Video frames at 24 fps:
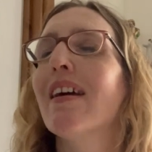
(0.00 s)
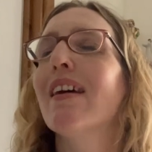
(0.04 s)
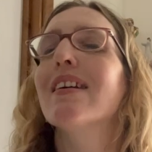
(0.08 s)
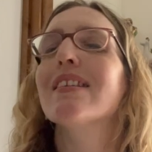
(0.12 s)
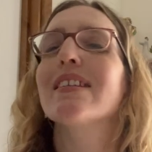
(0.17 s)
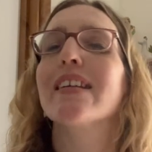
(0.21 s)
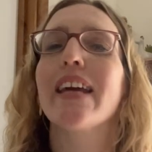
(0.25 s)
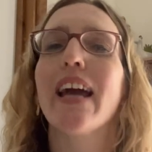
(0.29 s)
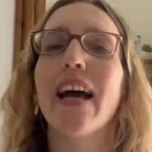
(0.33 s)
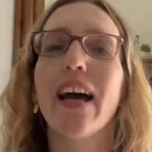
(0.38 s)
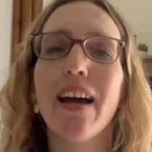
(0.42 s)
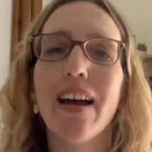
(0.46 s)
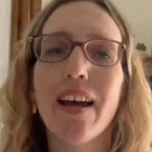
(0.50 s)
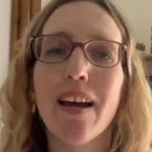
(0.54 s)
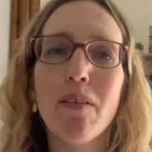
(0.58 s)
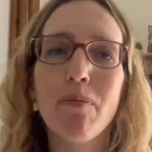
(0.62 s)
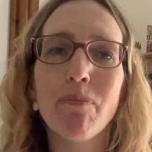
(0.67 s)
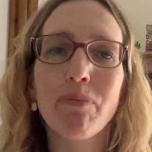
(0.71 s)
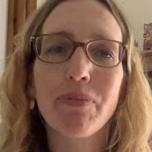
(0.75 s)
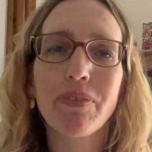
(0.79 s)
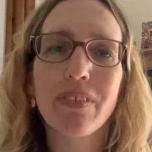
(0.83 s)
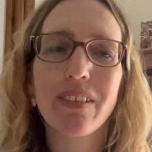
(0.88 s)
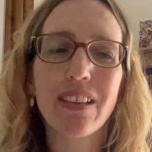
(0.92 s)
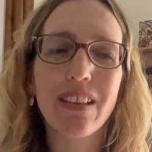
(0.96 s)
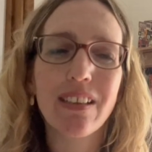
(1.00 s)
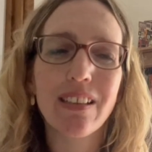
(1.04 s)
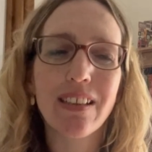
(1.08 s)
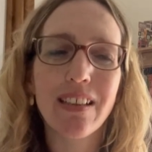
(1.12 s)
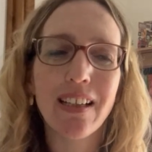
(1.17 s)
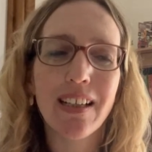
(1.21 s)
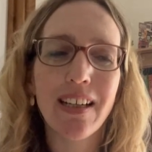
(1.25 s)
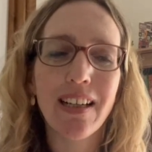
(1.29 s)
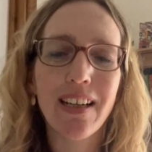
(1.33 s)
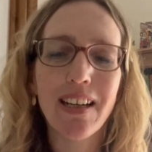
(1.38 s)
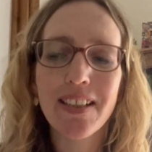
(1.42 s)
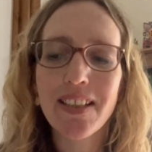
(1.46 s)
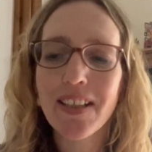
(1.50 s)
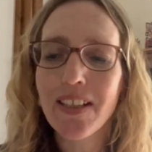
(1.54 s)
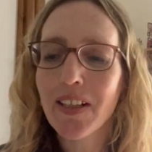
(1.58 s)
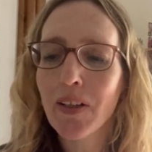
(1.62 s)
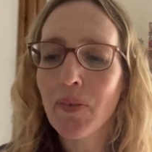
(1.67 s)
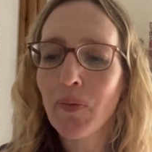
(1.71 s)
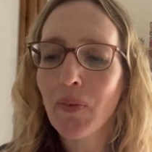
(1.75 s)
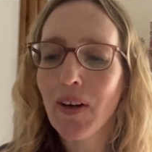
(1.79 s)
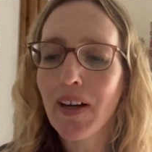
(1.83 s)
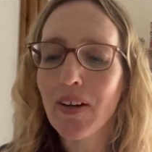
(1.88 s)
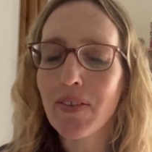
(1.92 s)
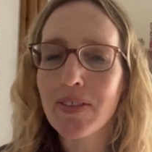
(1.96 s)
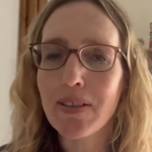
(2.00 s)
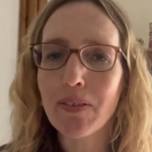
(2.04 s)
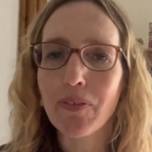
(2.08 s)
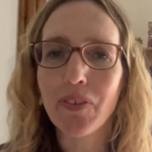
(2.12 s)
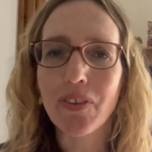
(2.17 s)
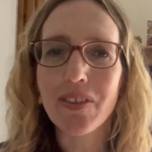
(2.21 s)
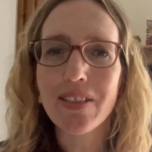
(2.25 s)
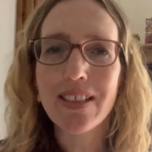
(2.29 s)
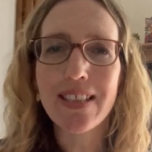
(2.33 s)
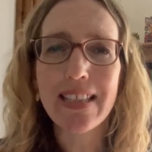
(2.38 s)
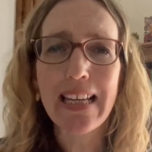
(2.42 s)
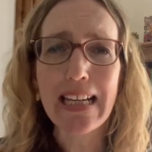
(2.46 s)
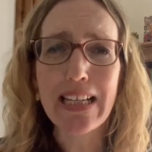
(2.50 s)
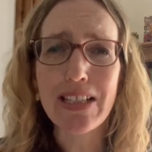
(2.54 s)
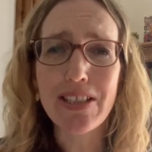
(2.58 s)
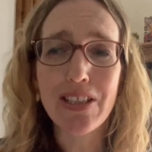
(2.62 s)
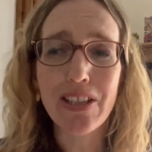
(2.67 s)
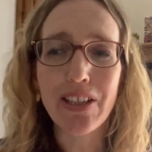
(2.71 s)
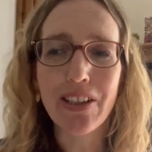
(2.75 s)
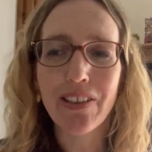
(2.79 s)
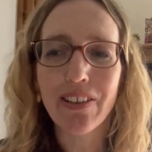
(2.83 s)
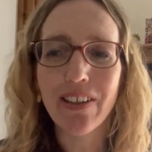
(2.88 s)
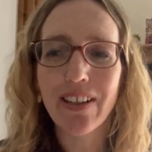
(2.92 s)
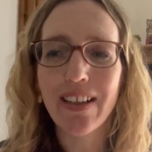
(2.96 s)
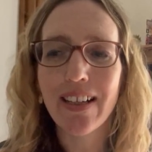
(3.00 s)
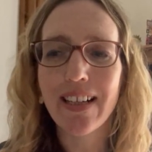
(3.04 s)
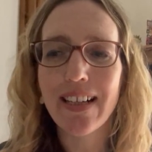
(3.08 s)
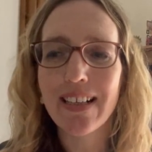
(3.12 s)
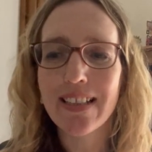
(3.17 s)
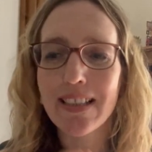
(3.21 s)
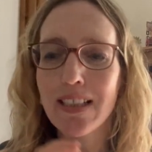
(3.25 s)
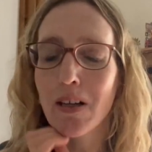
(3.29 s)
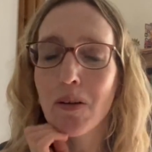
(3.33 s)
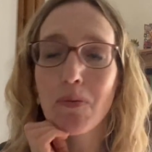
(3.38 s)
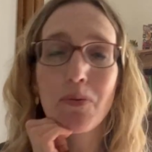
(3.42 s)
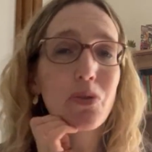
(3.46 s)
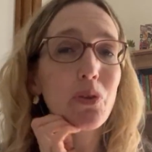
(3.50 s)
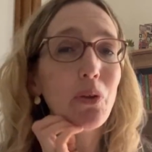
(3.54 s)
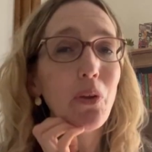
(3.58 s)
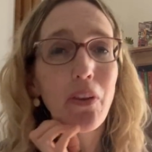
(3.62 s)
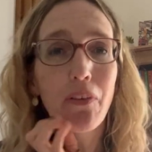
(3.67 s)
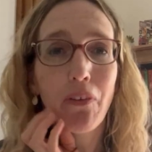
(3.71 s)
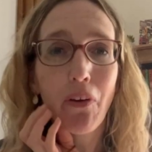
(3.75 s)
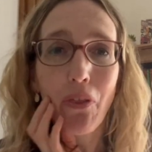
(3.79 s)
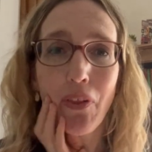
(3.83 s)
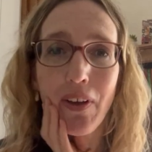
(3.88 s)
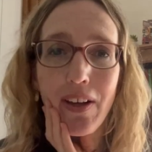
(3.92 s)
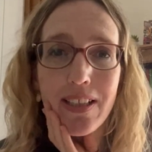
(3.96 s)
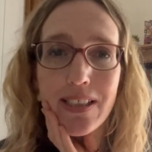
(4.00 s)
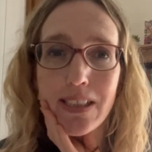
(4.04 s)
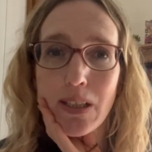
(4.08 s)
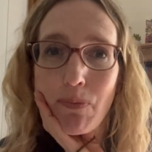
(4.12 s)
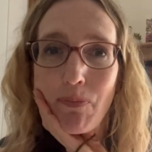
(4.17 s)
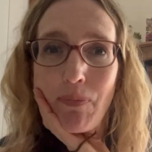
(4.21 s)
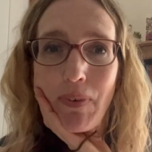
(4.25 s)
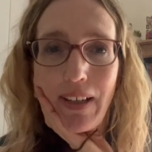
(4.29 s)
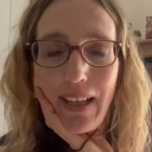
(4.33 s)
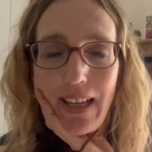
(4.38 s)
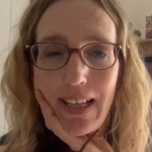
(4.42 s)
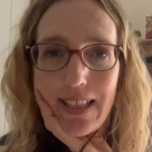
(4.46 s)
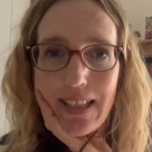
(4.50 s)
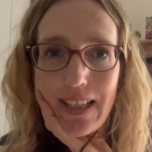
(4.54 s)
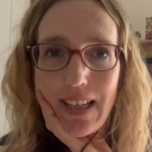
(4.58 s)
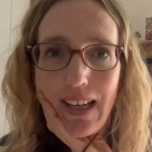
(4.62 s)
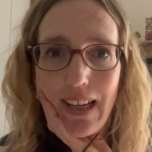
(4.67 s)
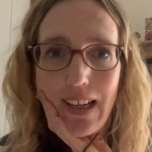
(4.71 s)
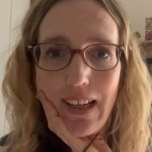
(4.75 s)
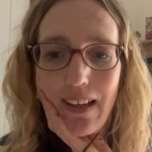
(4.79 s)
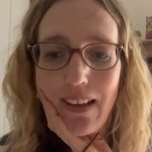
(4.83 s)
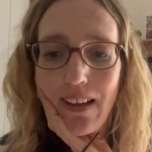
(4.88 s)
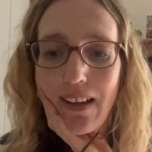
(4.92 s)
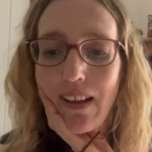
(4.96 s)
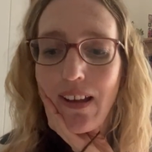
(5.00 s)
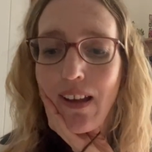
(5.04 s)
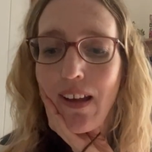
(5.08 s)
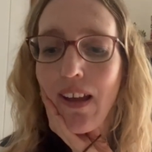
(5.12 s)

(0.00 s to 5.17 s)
So yeah, I don't know what else I've got to say to you guys. I'm sure there are things I'm forgetting.